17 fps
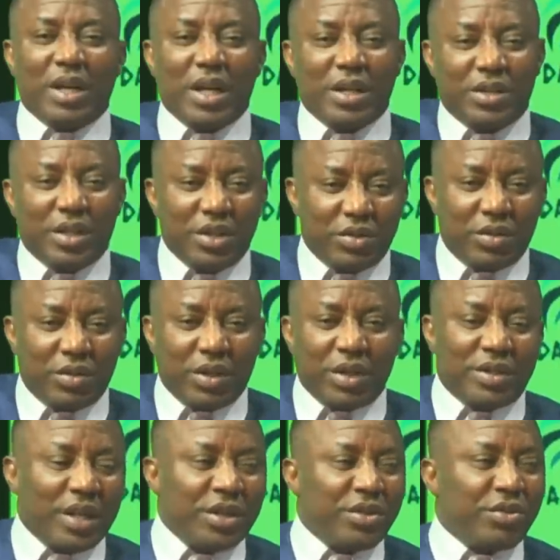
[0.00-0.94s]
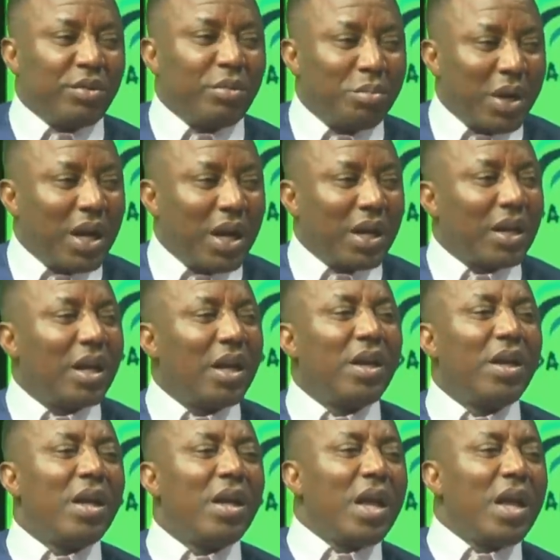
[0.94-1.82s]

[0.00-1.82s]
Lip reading: which is exchange rate, central bank.